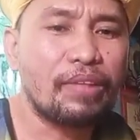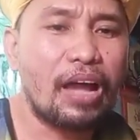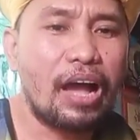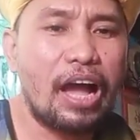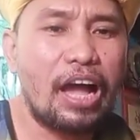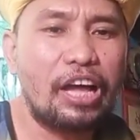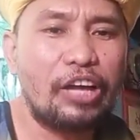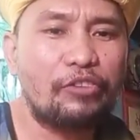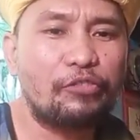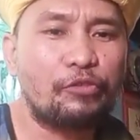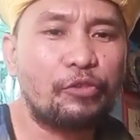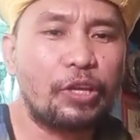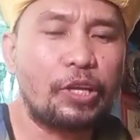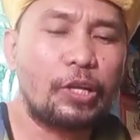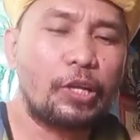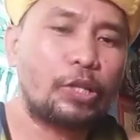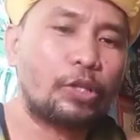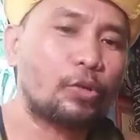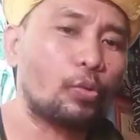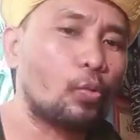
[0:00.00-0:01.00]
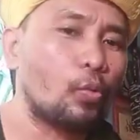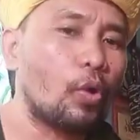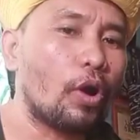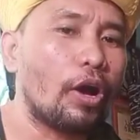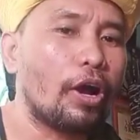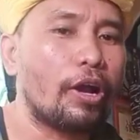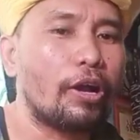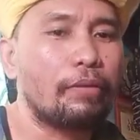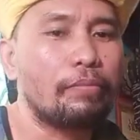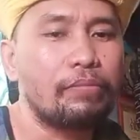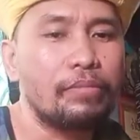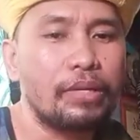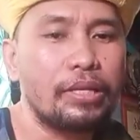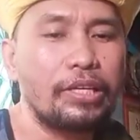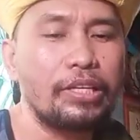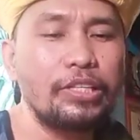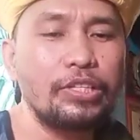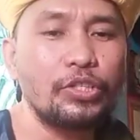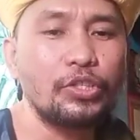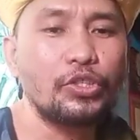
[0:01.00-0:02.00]
I feel the warmth
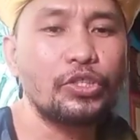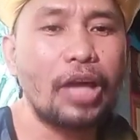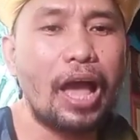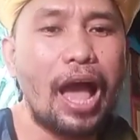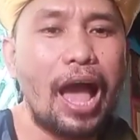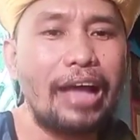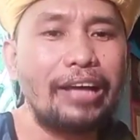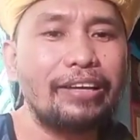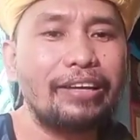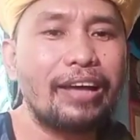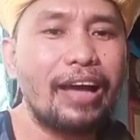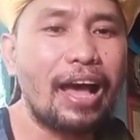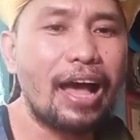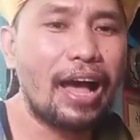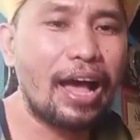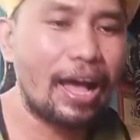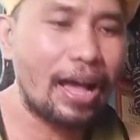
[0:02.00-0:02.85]
inside.